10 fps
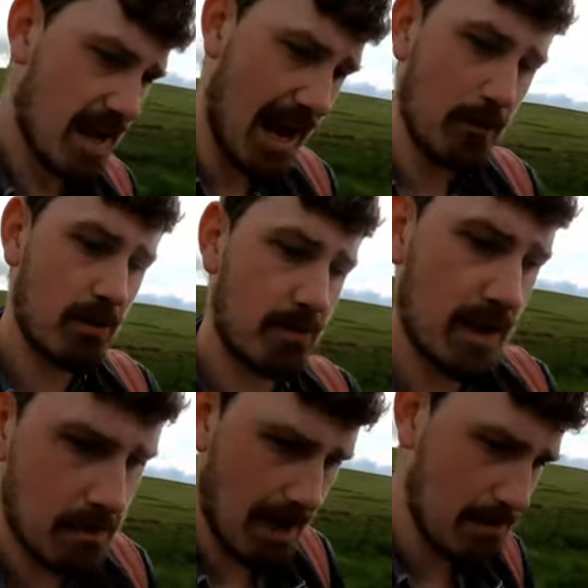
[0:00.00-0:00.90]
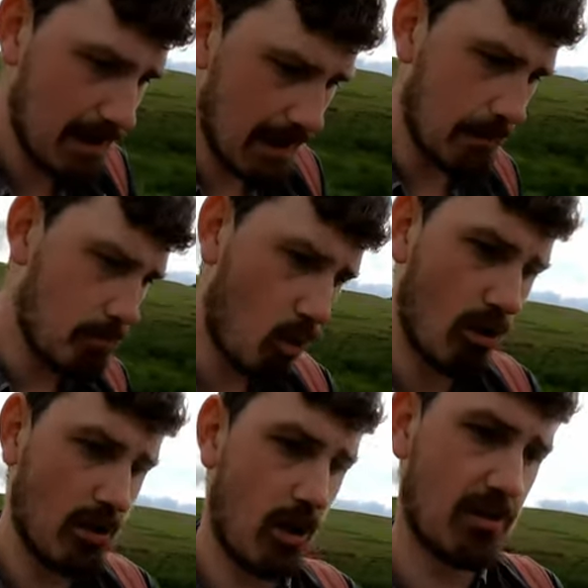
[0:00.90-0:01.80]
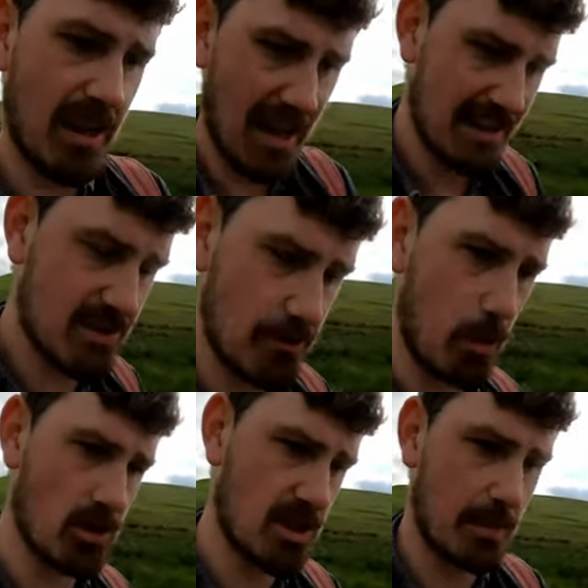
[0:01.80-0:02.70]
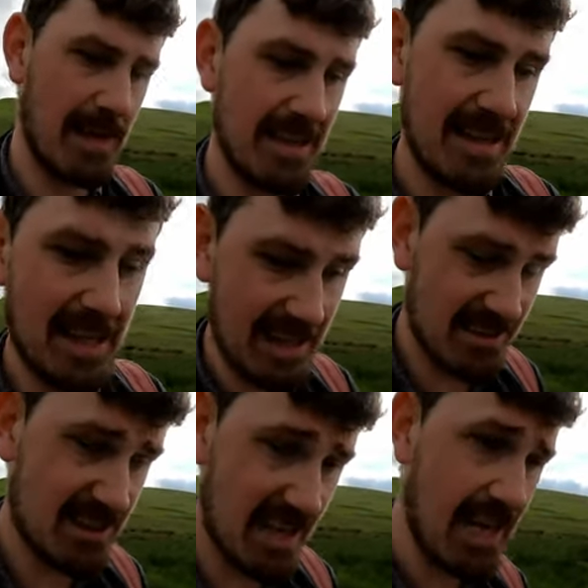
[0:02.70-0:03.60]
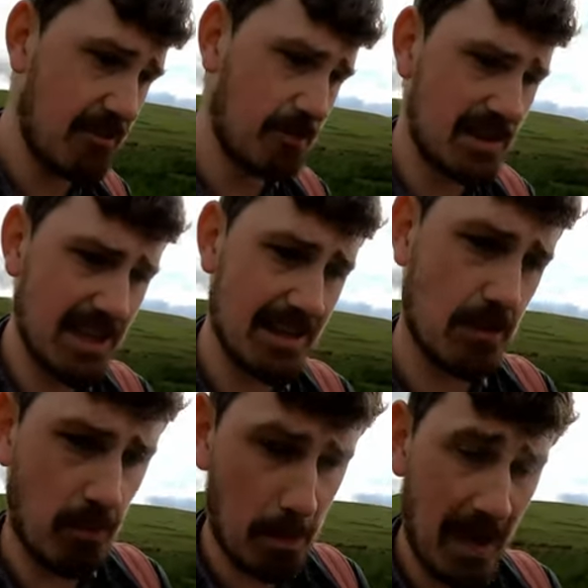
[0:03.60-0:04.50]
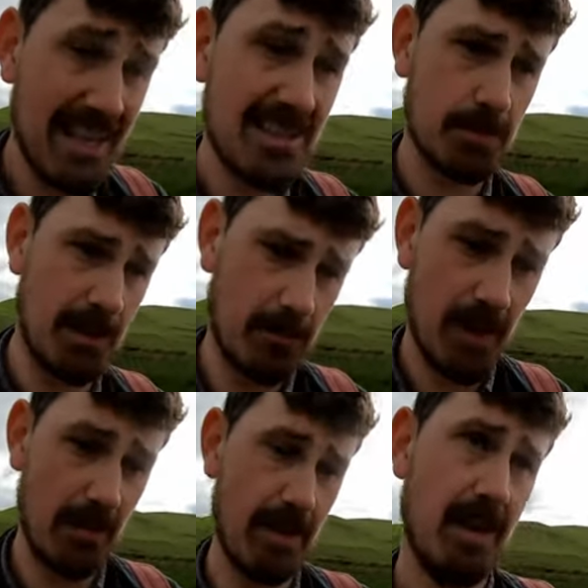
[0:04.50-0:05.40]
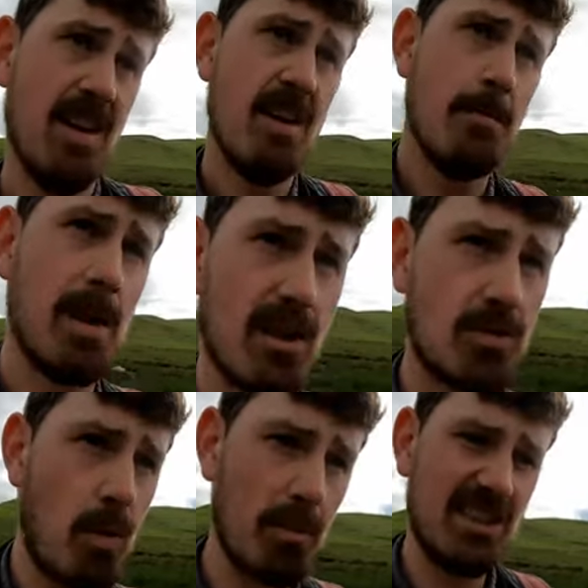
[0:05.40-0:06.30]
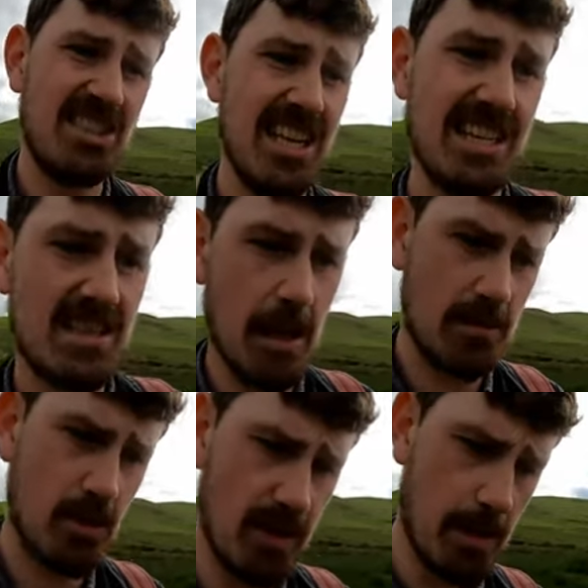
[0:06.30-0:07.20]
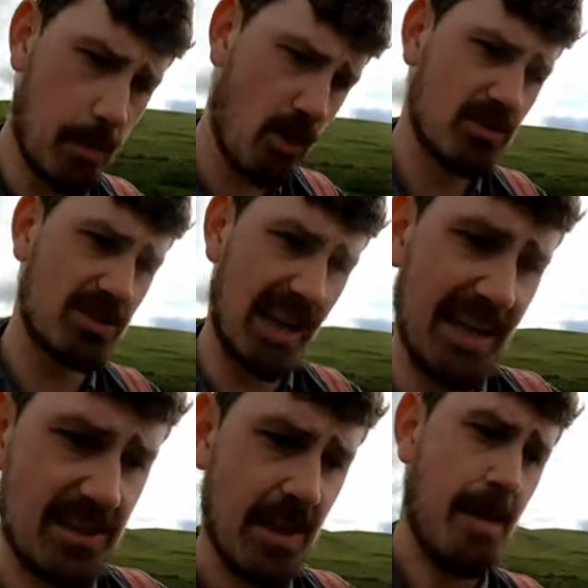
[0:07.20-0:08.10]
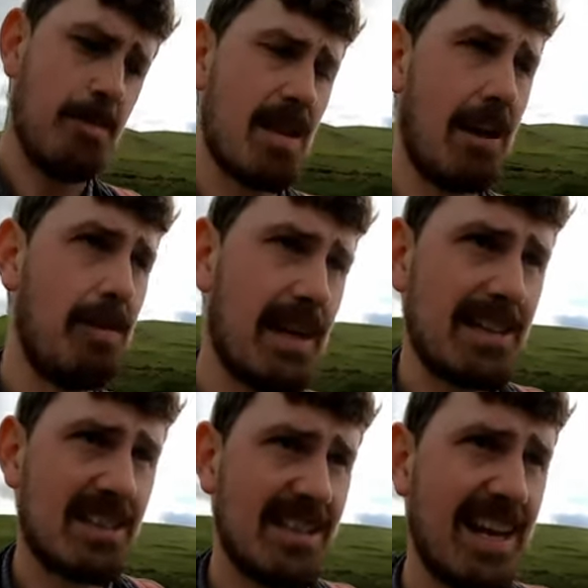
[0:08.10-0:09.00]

I would think maybe more along the lines of possibly the enslavement and the replacement theory, because what we see is that during the Bronze Age, I think it's a